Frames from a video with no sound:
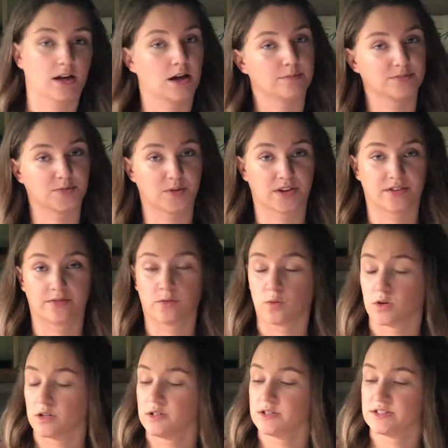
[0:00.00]
it comes with
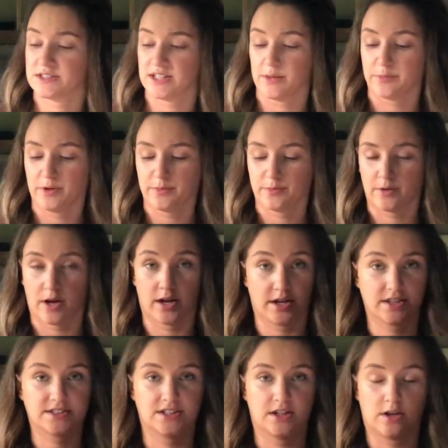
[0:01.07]
4 separate
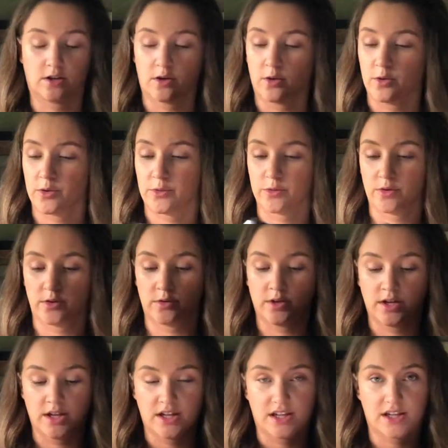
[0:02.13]
products, and I'll go through
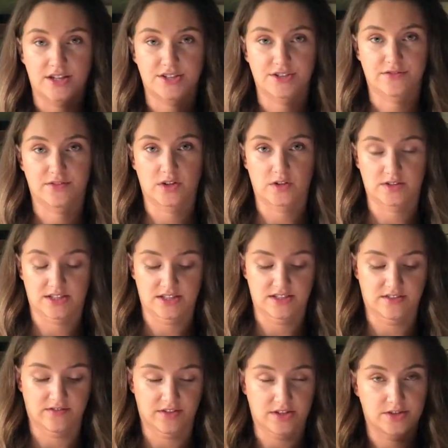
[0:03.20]
each of those
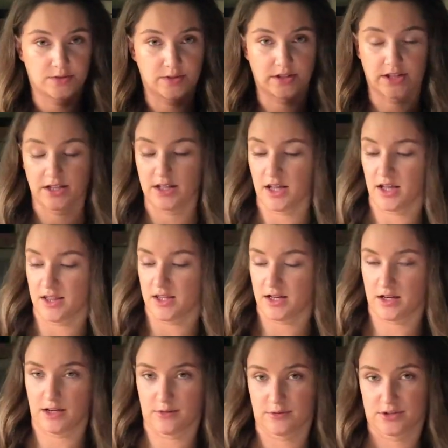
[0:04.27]
individually and
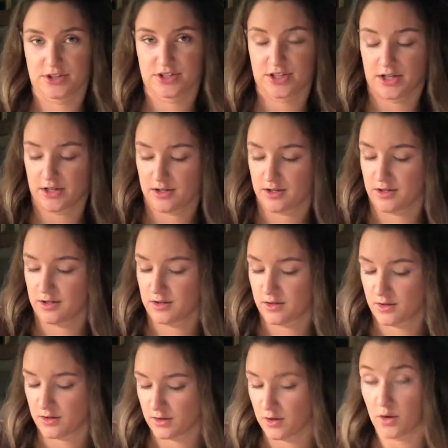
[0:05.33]
then I will share
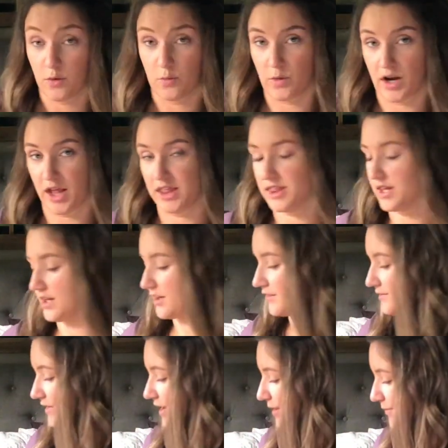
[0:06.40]
what I think
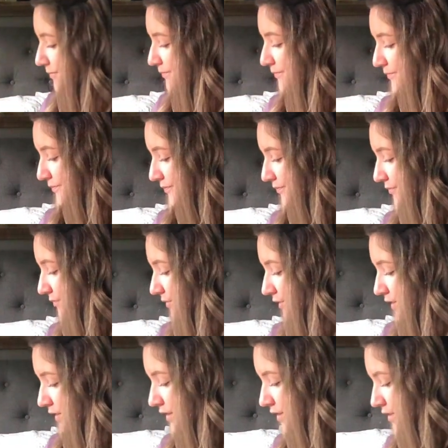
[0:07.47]
of them.
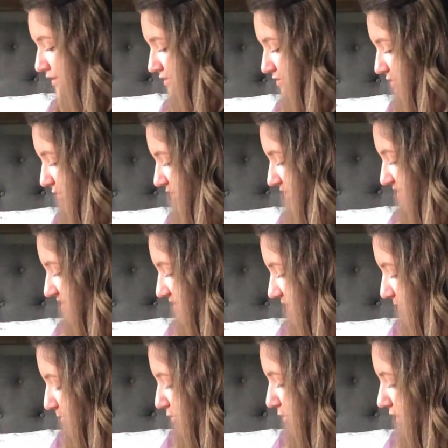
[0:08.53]
So the
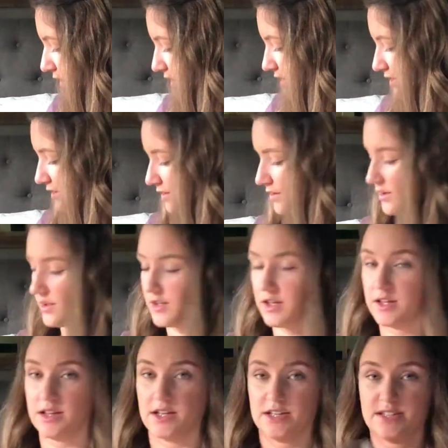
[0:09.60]
step 1
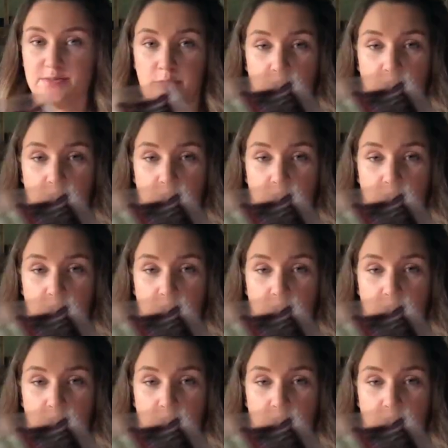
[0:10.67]
in this